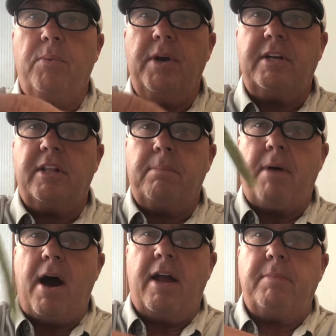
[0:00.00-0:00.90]
went to the
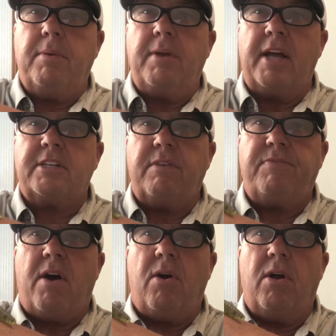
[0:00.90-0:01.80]
bottom, it would actually
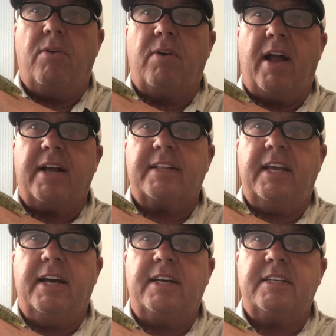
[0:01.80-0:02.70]
fall over like
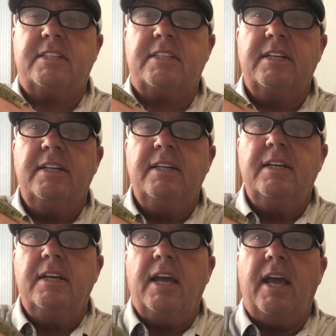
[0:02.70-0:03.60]
this.
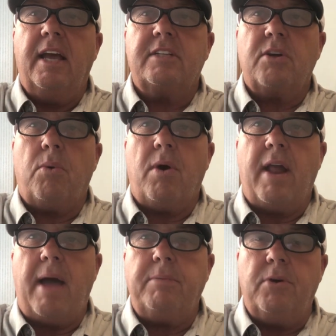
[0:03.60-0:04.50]
And so what
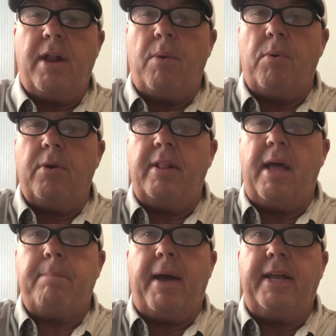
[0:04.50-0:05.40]
I'm doing, I wanted
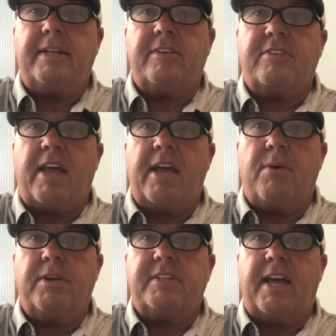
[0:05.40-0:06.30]
that bait to stay
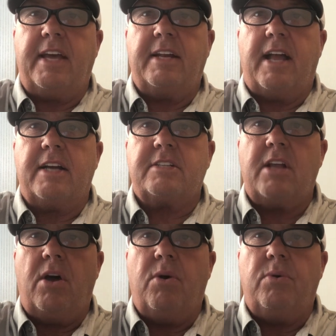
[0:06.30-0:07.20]
on its head like
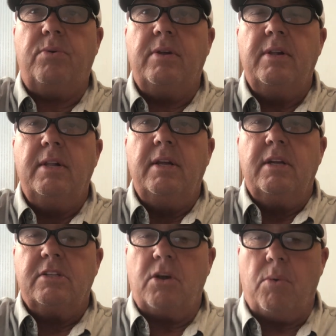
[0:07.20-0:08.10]
so.
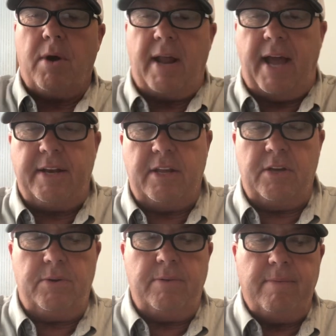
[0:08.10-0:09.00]
So what I
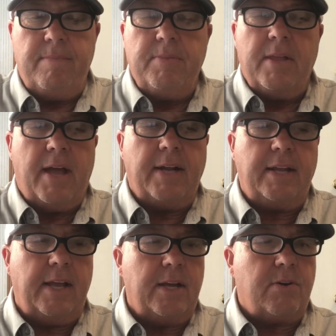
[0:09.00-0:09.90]
do, I
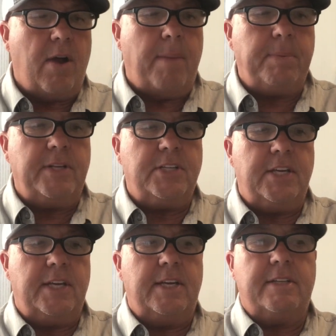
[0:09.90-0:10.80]
take a crappie
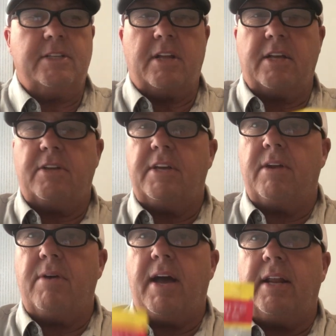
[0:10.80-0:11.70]
jig, just like you get right